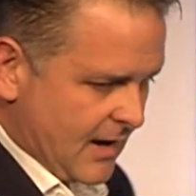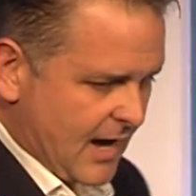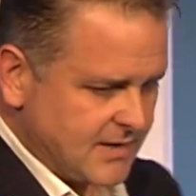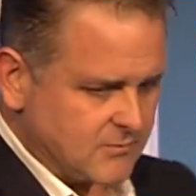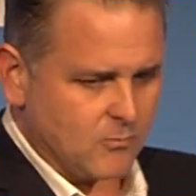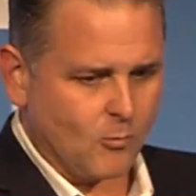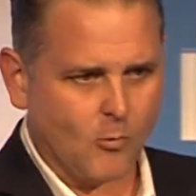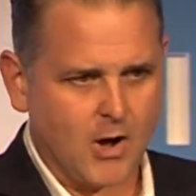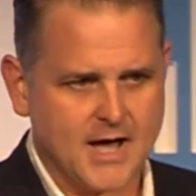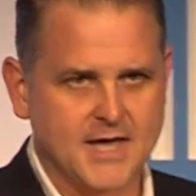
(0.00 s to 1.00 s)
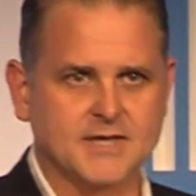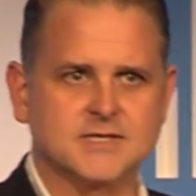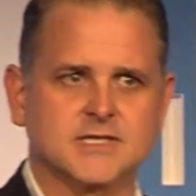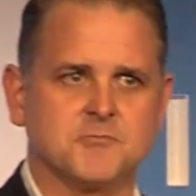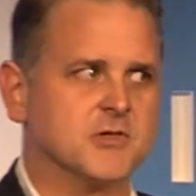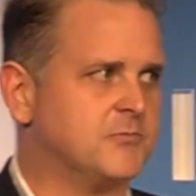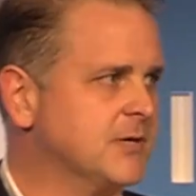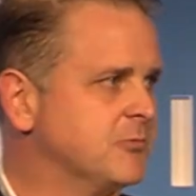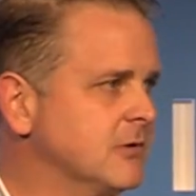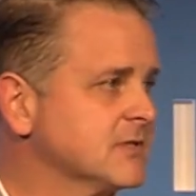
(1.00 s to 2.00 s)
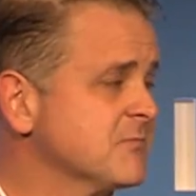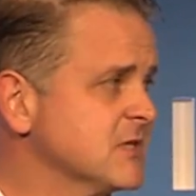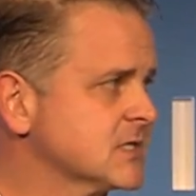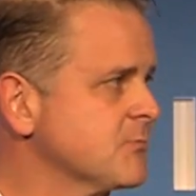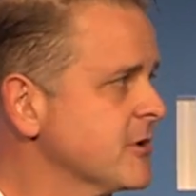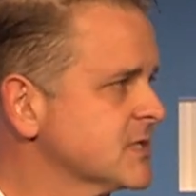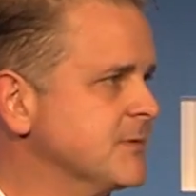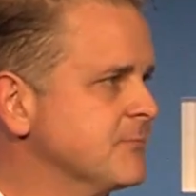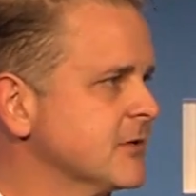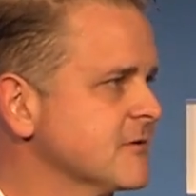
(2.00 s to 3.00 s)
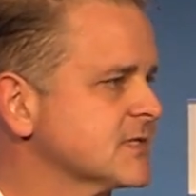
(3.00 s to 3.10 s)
And why some of the people, some of the smartest people in our